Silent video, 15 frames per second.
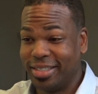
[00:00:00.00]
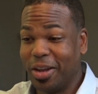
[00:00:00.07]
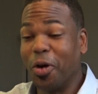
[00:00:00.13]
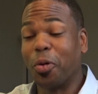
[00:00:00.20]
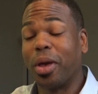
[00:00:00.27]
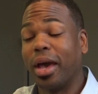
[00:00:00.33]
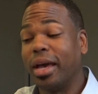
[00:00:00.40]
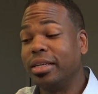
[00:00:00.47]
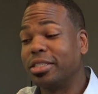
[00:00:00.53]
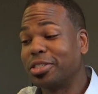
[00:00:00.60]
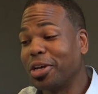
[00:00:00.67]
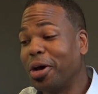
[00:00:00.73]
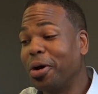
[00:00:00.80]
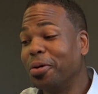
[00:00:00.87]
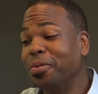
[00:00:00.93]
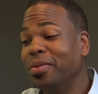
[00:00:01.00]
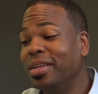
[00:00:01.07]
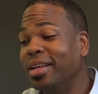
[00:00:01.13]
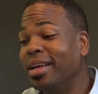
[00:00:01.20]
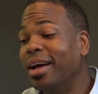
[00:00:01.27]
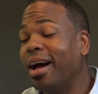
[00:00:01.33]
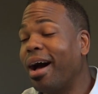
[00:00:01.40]
Okay, so
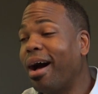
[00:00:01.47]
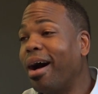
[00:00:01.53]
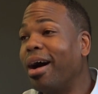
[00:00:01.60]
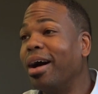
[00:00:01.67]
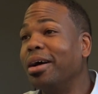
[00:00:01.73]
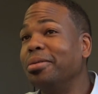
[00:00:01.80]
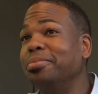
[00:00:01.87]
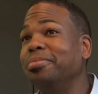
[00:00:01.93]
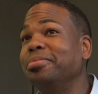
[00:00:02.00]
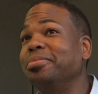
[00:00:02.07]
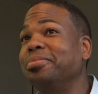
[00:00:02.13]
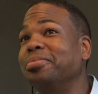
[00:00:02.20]
um,